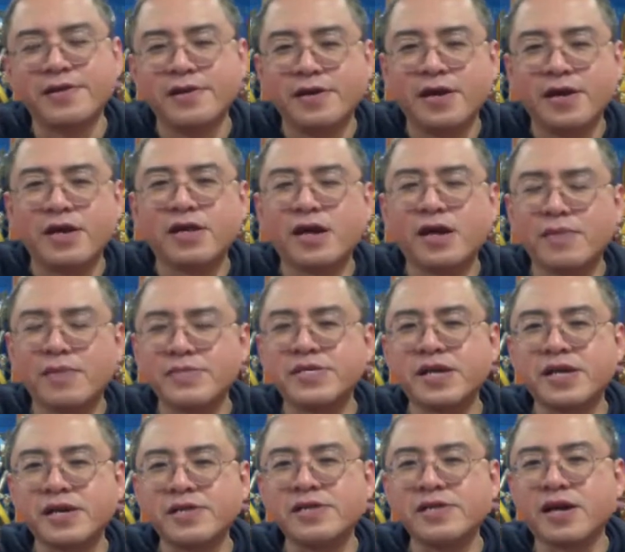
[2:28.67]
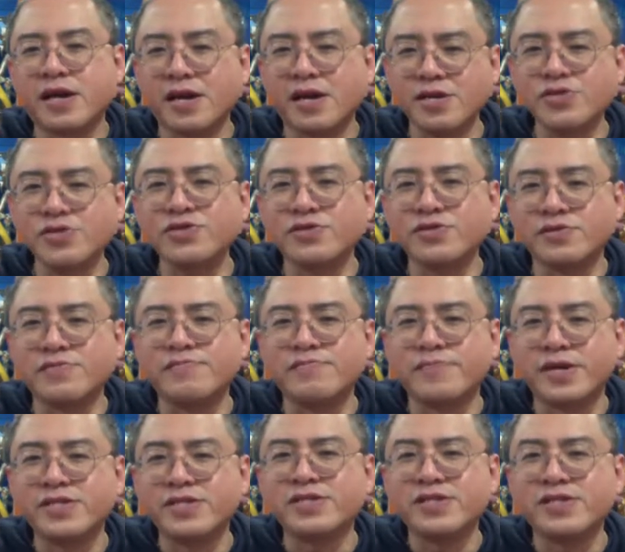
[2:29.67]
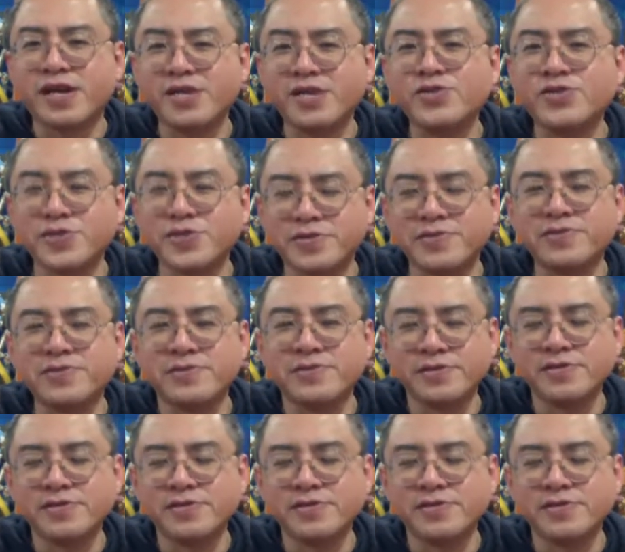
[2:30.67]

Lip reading: And I'm saying that actually meditation